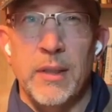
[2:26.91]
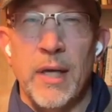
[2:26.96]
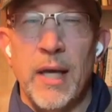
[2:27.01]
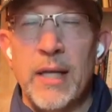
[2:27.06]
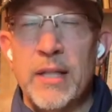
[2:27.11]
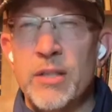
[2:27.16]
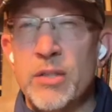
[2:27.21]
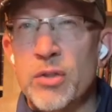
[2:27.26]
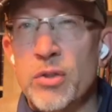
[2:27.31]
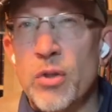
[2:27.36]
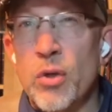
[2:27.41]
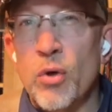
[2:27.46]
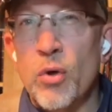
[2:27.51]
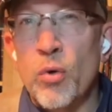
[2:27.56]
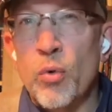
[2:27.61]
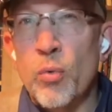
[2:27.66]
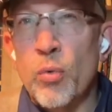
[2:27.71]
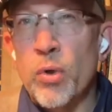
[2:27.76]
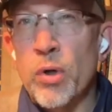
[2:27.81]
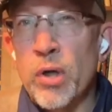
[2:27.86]
And so
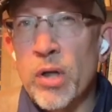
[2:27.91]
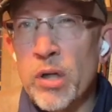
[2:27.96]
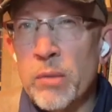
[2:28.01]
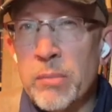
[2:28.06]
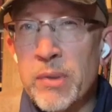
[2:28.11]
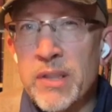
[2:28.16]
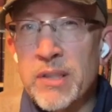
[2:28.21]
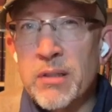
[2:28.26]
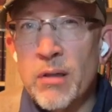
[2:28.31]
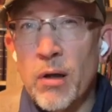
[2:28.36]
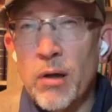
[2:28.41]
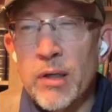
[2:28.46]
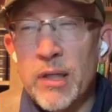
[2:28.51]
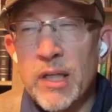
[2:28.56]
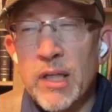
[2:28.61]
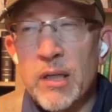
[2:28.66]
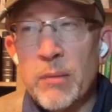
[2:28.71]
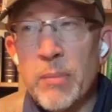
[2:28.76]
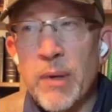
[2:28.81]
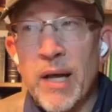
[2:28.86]
we're going to be
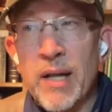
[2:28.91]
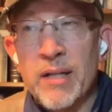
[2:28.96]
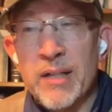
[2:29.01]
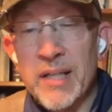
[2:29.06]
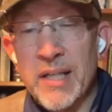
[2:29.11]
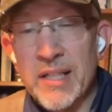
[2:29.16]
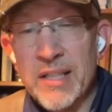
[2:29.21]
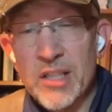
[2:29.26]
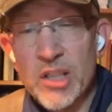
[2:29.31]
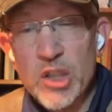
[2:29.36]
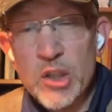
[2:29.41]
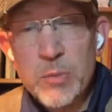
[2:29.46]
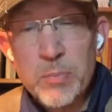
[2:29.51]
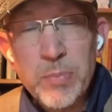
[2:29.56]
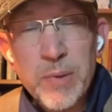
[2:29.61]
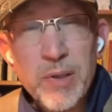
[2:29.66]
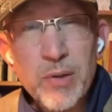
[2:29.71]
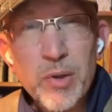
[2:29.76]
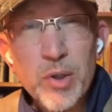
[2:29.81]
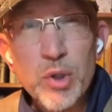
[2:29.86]
talking about in
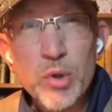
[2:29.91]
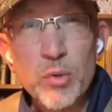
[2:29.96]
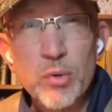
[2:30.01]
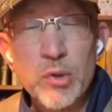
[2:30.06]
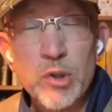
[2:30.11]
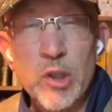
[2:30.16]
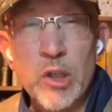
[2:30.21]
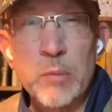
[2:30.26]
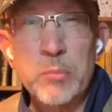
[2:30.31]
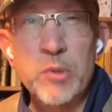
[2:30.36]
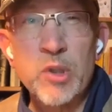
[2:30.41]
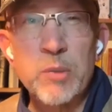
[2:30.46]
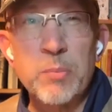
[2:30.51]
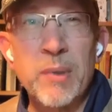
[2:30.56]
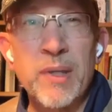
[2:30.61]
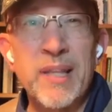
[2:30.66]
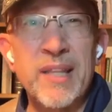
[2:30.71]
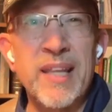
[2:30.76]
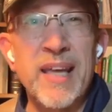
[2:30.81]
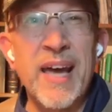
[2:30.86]
spiritual terms,
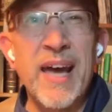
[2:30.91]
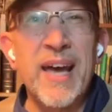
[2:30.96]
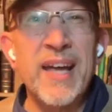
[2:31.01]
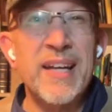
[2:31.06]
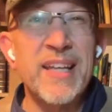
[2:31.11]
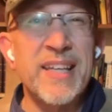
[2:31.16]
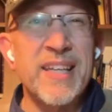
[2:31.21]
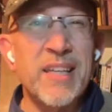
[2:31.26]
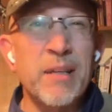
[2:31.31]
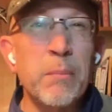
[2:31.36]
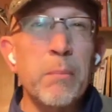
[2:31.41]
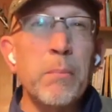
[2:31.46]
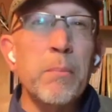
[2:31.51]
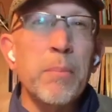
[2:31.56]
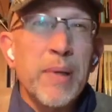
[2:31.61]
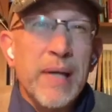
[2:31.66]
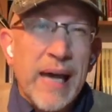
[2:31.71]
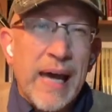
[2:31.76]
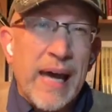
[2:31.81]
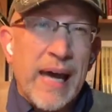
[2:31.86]
but that
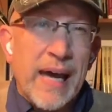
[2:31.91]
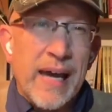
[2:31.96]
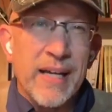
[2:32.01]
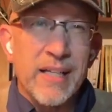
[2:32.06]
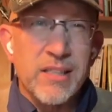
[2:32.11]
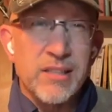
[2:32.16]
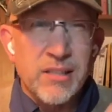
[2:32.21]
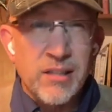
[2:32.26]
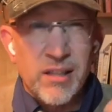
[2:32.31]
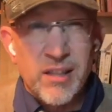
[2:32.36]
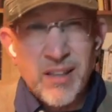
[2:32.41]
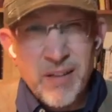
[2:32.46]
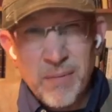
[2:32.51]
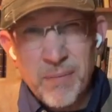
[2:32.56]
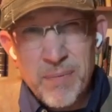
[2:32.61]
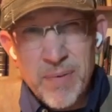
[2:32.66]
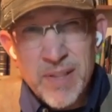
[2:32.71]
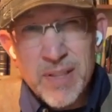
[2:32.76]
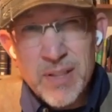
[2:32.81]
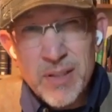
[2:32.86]
impacts the
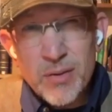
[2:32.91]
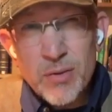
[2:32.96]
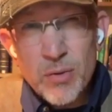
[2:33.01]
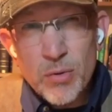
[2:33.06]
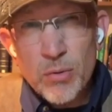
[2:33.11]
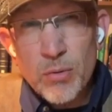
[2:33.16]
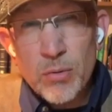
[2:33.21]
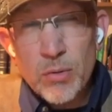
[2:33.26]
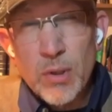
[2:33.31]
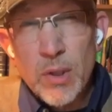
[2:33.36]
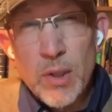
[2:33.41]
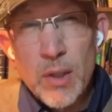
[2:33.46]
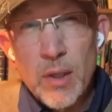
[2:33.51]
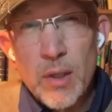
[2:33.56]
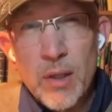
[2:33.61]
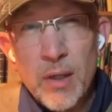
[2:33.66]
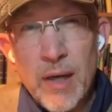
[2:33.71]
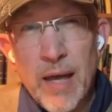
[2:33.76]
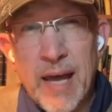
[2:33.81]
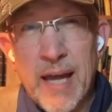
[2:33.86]
physical
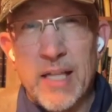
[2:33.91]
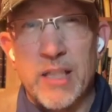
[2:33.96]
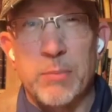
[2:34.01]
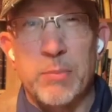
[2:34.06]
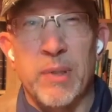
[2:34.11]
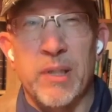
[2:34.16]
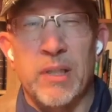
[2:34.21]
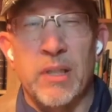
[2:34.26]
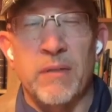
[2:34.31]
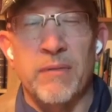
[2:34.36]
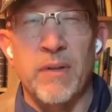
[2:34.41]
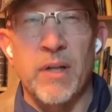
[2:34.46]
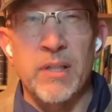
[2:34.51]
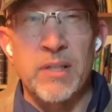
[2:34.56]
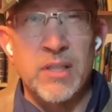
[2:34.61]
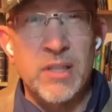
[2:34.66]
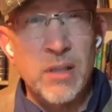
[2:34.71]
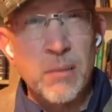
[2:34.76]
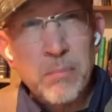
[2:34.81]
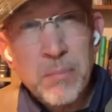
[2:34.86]
aspect of
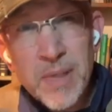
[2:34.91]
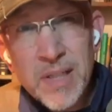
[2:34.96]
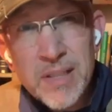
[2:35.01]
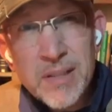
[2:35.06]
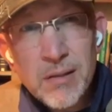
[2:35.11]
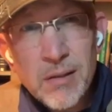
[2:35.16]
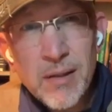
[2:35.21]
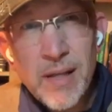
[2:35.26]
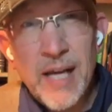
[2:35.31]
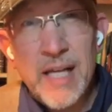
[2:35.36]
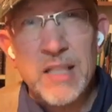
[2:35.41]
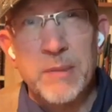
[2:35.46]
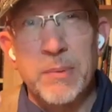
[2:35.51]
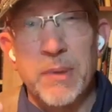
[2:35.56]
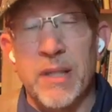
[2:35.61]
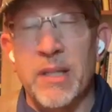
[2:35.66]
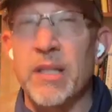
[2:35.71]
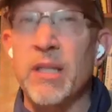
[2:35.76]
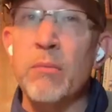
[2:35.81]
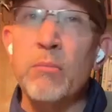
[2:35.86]
us, the mental
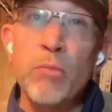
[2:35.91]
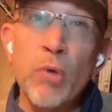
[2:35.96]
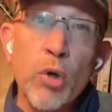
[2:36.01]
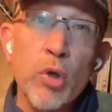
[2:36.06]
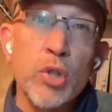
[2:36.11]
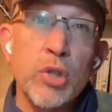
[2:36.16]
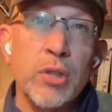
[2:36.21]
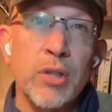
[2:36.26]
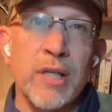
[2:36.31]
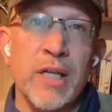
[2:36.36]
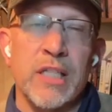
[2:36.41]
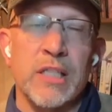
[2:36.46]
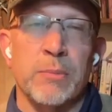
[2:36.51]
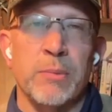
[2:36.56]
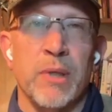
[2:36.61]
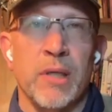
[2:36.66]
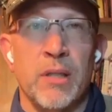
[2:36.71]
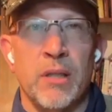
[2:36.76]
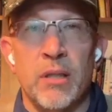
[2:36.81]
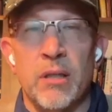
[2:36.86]
aspect, the emotional
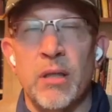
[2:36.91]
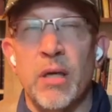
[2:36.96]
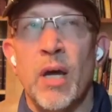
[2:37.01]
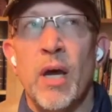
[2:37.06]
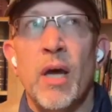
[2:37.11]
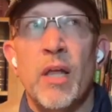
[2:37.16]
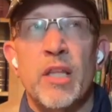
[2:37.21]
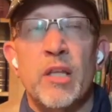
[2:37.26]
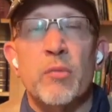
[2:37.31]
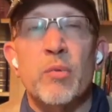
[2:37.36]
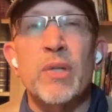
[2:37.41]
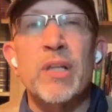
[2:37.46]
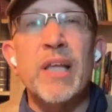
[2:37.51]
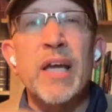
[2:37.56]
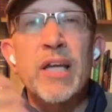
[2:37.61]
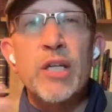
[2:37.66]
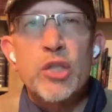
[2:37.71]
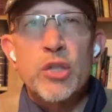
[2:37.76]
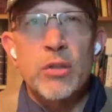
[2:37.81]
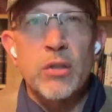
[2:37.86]
aspect, the
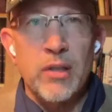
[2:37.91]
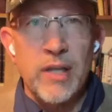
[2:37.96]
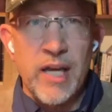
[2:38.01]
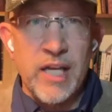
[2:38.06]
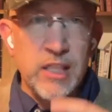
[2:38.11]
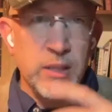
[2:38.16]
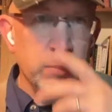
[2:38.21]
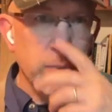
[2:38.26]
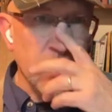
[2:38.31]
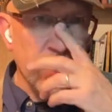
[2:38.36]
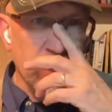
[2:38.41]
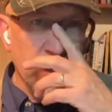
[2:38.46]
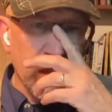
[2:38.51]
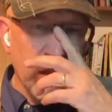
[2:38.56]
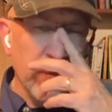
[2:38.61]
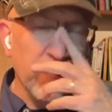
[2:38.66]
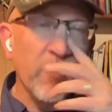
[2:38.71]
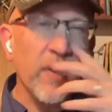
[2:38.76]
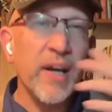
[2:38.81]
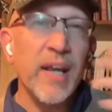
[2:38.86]
relational aspect,
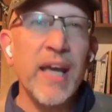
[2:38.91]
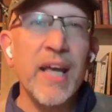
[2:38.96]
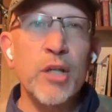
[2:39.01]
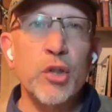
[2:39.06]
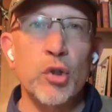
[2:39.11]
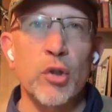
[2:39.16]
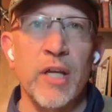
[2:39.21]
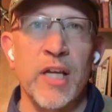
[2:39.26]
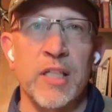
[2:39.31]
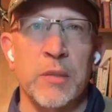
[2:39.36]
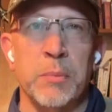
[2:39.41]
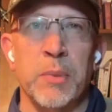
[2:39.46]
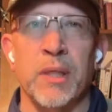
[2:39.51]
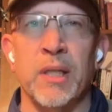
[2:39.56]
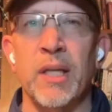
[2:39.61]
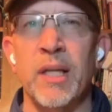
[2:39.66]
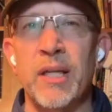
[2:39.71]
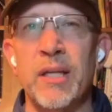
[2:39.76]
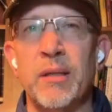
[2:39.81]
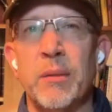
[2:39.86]
the financial aspect.
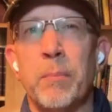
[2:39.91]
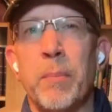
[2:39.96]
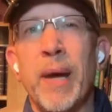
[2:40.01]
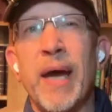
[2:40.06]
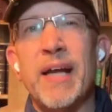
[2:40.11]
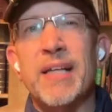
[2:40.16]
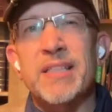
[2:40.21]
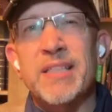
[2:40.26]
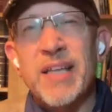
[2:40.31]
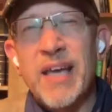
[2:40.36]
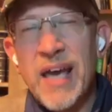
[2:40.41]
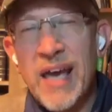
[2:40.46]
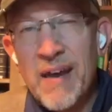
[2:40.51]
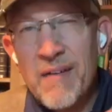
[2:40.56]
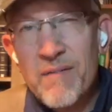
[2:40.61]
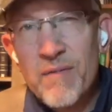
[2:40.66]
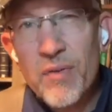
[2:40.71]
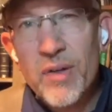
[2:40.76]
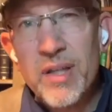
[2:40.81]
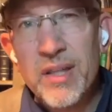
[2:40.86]
It impacts
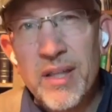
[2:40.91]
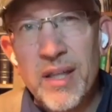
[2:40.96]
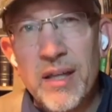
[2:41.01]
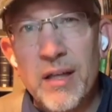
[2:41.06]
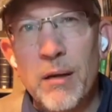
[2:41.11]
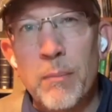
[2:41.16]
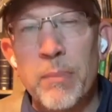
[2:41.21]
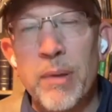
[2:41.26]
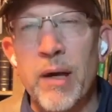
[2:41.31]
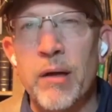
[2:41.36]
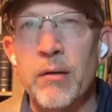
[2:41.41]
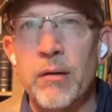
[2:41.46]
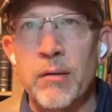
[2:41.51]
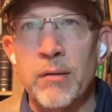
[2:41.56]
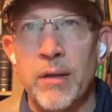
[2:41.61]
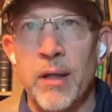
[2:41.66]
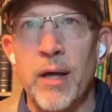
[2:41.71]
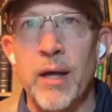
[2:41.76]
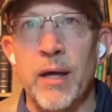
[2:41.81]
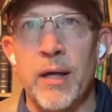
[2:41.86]
everything about our
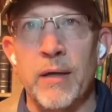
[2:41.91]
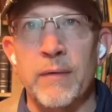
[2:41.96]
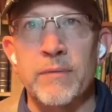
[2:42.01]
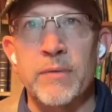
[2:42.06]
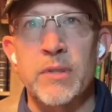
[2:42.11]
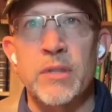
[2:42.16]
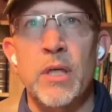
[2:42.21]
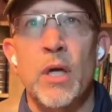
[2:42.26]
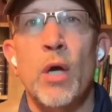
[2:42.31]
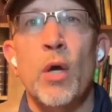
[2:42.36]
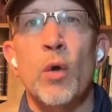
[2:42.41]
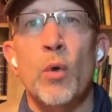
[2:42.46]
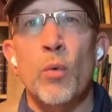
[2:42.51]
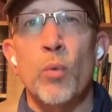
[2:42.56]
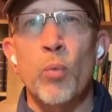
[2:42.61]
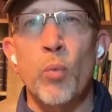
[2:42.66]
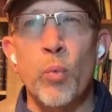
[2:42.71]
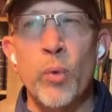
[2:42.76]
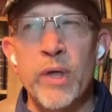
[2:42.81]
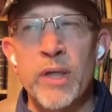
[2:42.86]
lives
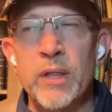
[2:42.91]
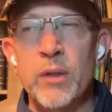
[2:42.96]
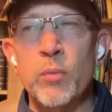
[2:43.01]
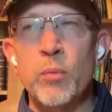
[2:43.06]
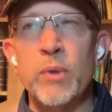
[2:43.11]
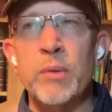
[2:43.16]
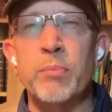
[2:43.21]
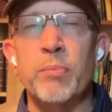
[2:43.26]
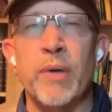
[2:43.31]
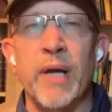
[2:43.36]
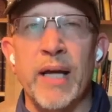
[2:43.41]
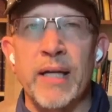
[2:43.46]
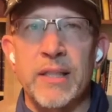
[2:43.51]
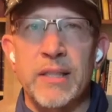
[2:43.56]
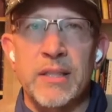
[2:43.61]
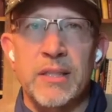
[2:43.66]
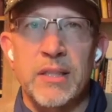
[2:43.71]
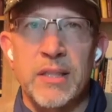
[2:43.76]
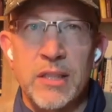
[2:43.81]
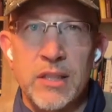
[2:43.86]
when we
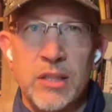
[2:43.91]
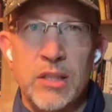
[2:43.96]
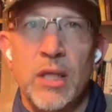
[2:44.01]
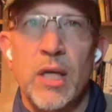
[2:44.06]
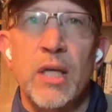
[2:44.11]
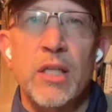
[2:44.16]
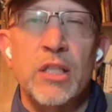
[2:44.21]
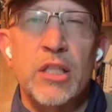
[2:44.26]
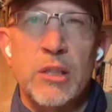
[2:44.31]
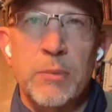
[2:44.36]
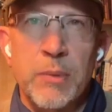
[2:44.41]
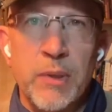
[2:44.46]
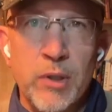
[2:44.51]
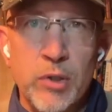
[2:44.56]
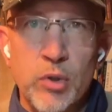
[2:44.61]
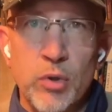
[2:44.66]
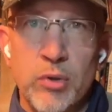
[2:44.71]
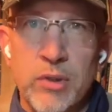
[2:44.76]
practice these spiritual